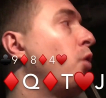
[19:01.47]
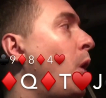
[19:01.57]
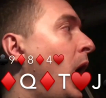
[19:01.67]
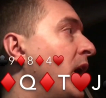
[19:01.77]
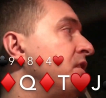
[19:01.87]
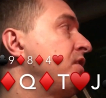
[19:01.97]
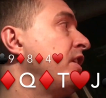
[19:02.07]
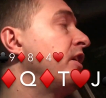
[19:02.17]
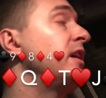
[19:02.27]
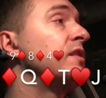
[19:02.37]
quads.
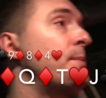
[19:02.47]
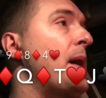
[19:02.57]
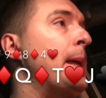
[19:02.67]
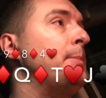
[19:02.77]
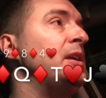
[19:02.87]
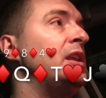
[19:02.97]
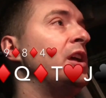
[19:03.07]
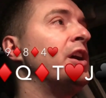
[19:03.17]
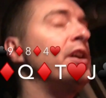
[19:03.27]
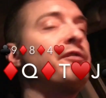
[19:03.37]
There is a bad beat
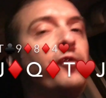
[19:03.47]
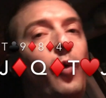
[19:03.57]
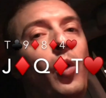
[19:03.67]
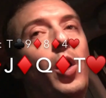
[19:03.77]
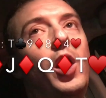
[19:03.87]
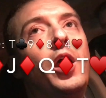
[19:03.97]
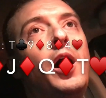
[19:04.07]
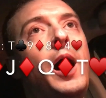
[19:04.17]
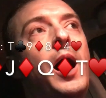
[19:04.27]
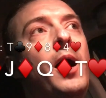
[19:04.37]
here for
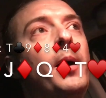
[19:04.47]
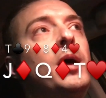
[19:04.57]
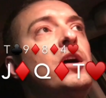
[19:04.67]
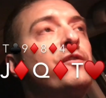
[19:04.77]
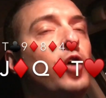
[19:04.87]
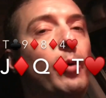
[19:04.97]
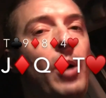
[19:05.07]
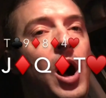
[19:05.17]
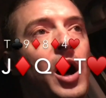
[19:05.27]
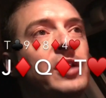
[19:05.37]
uh, for
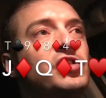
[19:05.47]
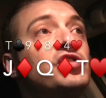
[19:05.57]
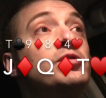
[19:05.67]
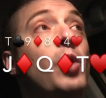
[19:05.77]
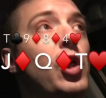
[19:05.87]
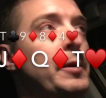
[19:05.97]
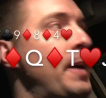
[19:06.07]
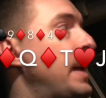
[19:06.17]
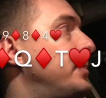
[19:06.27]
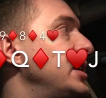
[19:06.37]
Omaha. It's a smaller
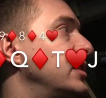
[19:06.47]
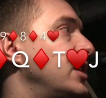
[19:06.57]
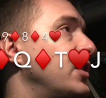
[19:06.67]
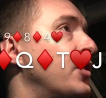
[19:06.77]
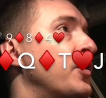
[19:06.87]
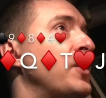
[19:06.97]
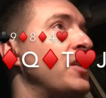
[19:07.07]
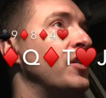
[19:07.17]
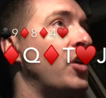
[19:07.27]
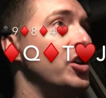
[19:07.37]
bad beat than the
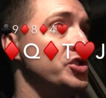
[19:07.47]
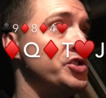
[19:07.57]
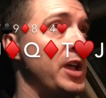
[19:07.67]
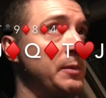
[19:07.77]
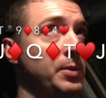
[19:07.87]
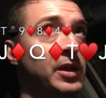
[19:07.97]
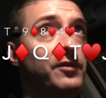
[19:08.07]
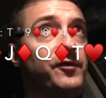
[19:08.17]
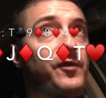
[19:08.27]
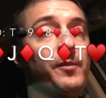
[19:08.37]
than the larger jack beat
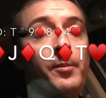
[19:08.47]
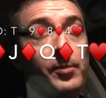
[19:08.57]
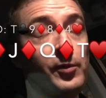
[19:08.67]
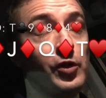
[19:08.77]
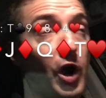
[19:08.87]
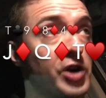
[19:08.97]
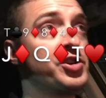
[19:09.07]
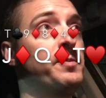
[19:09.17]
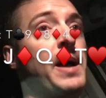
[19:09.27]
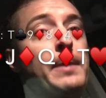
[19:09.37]

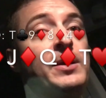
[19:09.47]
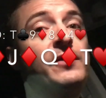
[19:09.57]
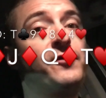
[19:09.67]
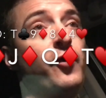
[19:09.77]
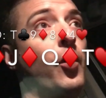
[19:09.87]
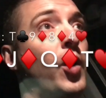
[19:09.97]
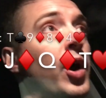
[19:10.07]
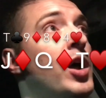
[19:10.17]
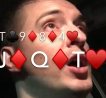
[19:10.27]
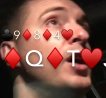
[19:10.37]
larger bad beat
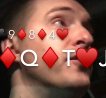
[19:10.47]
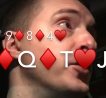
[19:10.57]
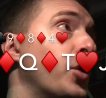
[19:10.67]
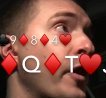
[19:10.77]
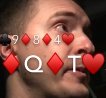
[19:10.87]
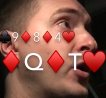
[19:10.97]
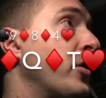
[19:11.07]
for for no limit